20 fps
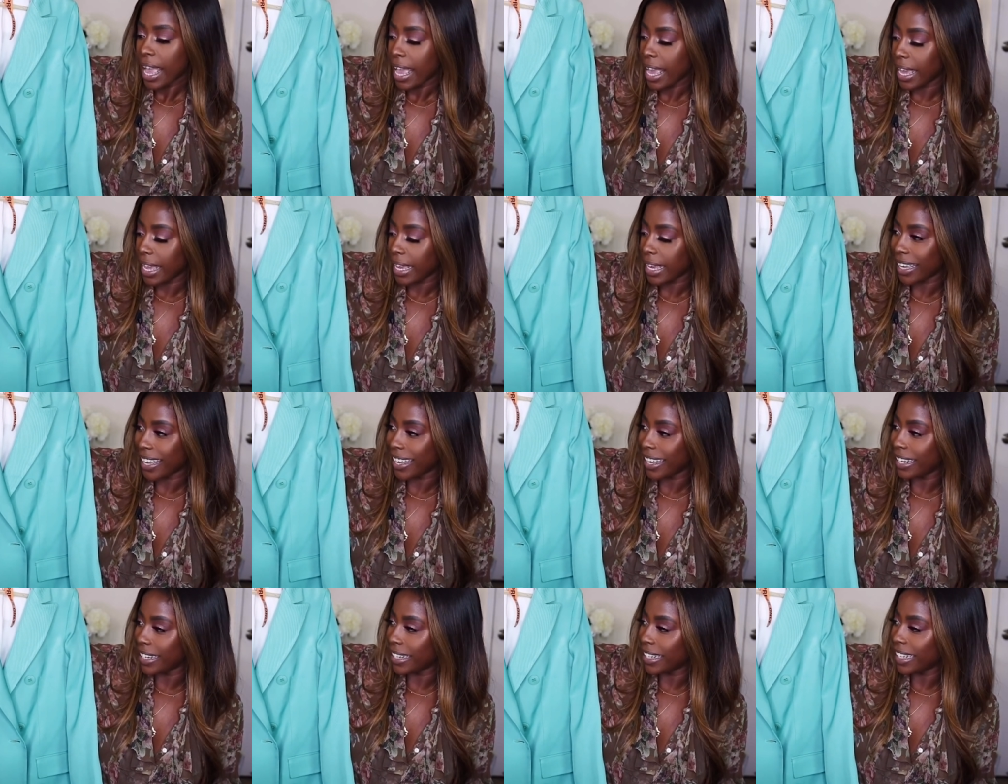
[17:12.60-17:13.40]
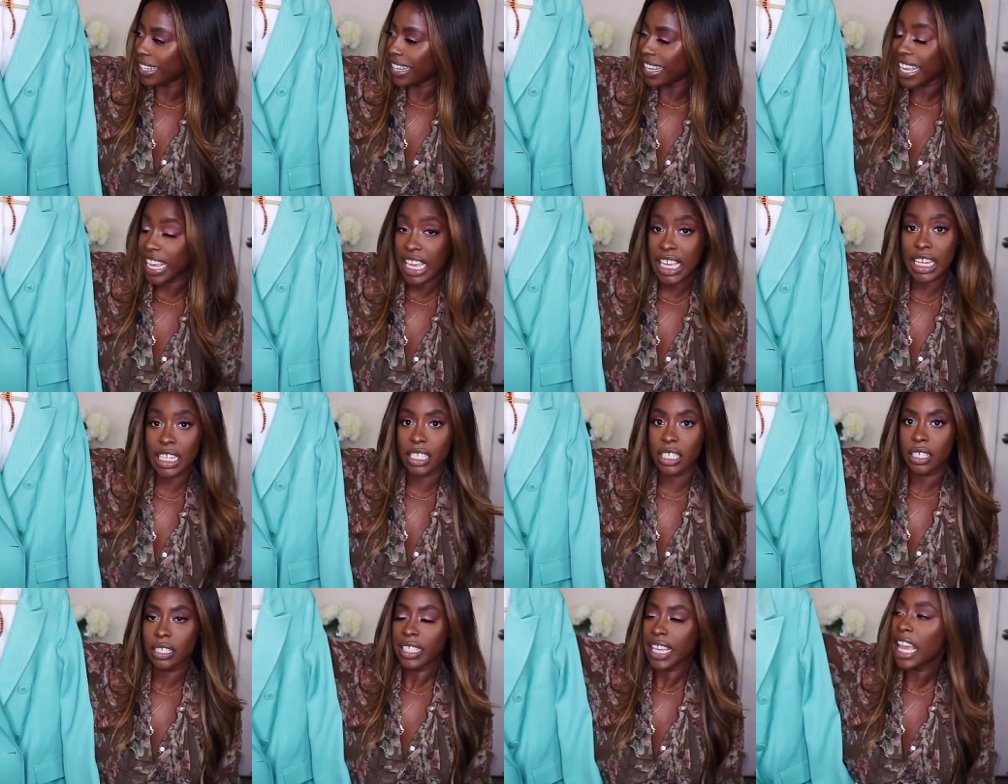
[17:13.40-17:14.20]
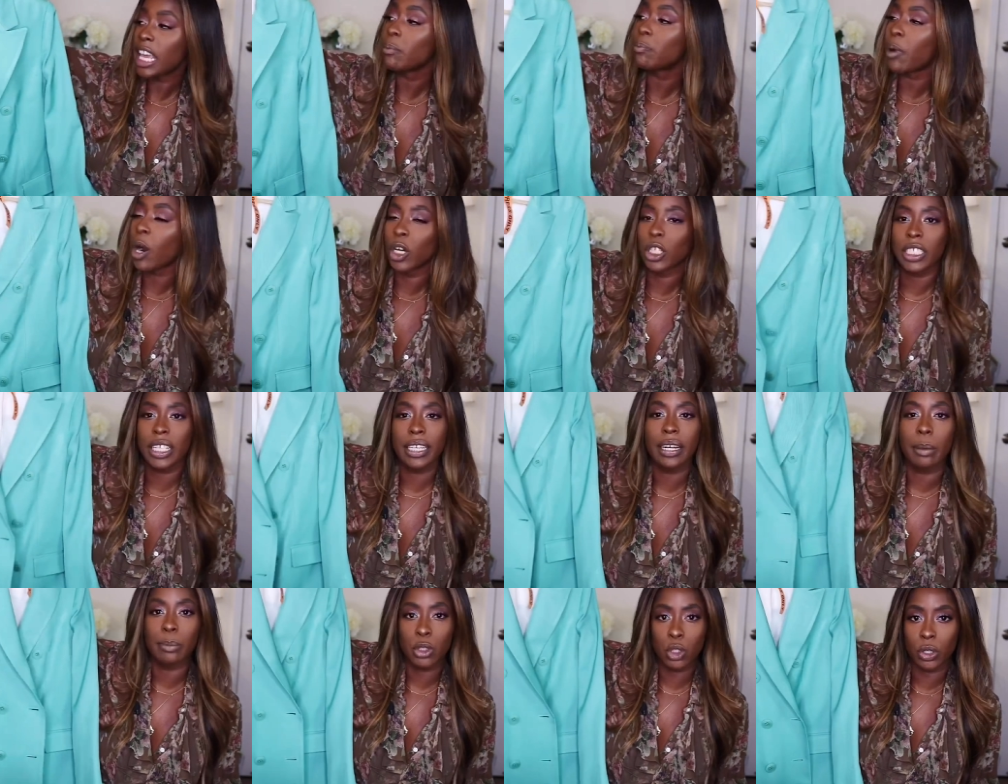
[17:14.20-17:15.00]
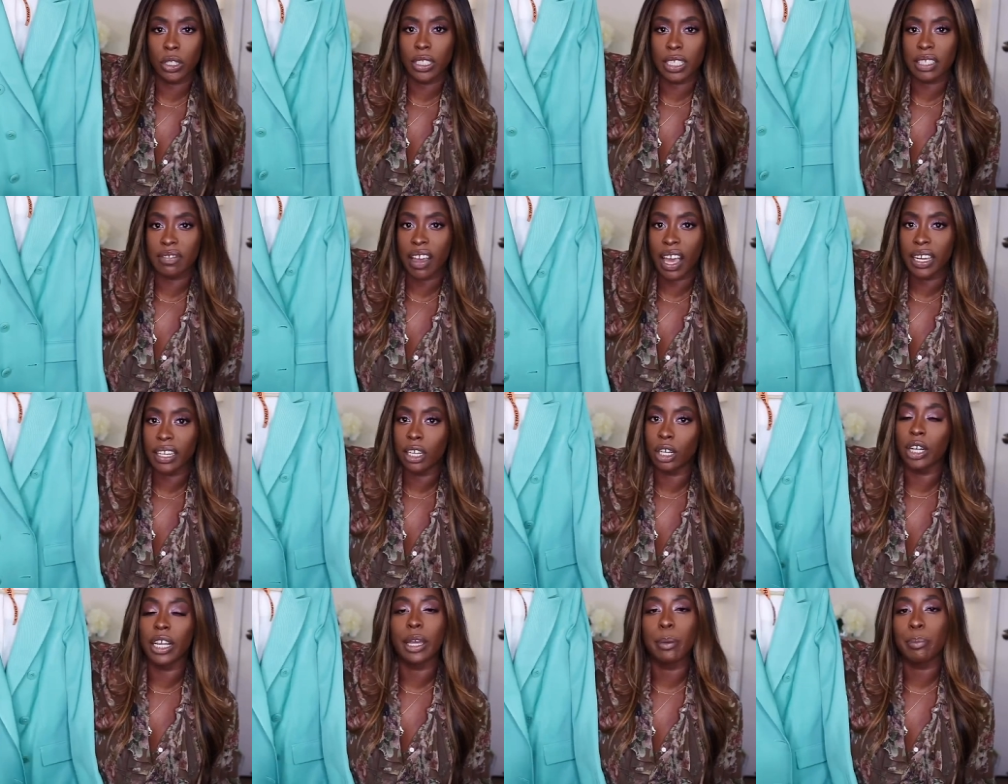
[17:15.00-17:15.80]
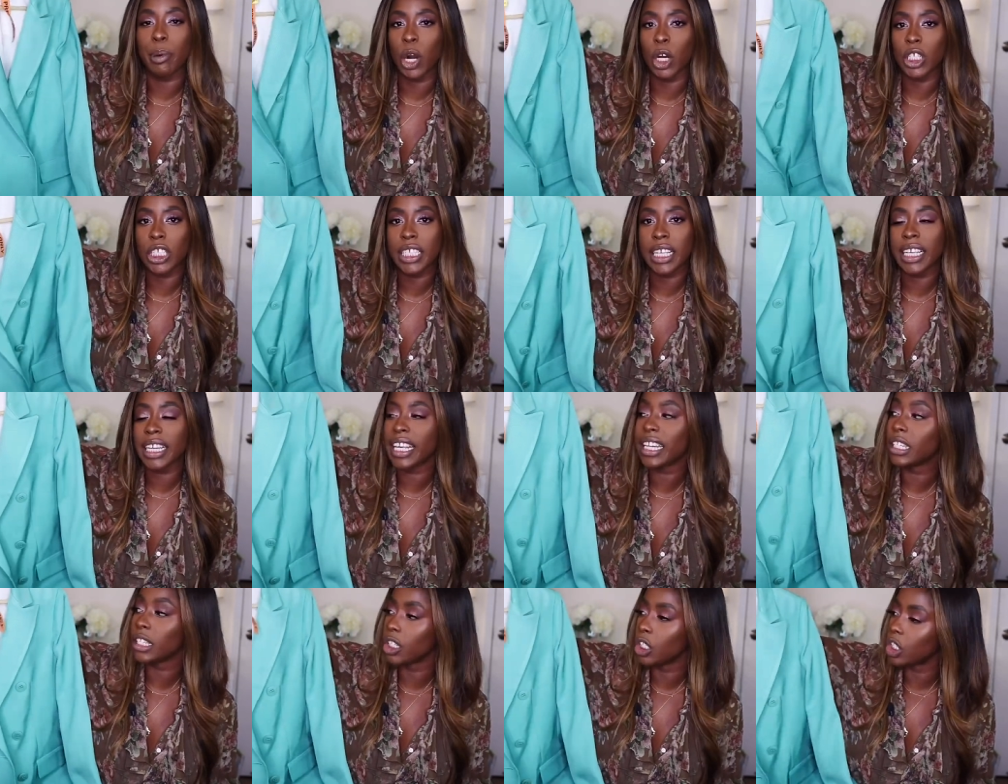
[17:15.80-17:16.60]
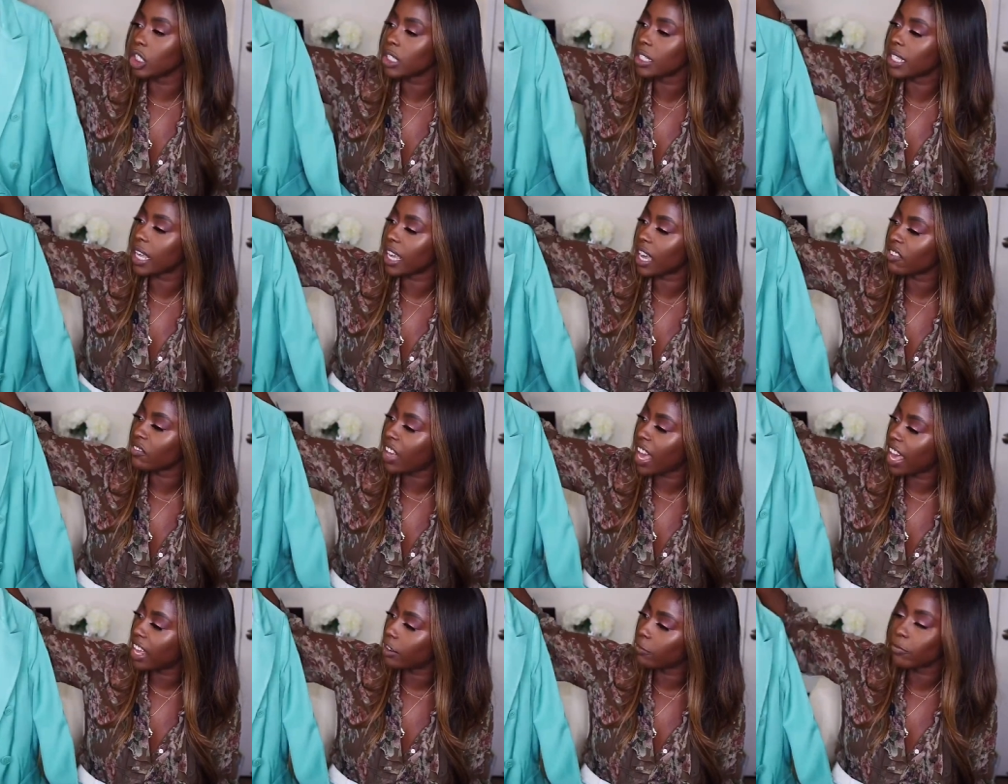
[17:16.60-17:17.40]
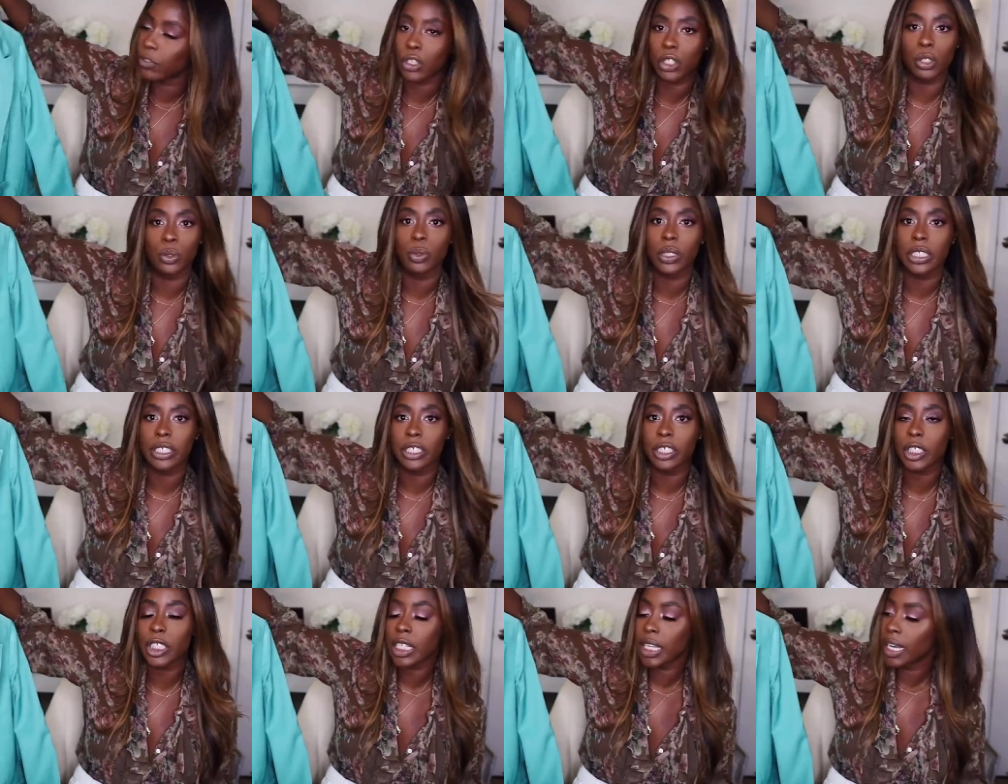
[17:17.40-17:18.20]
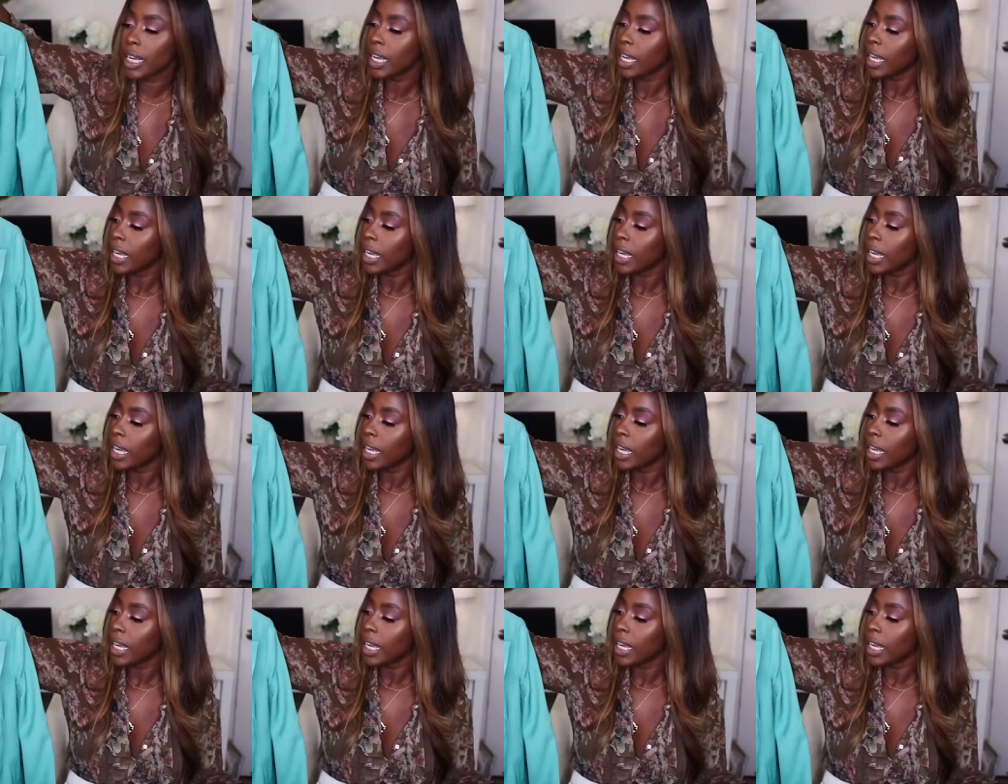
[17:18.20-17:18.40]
and it, in person, I'm sure it looks fine here. In person, it looks like I've had it for 2 years.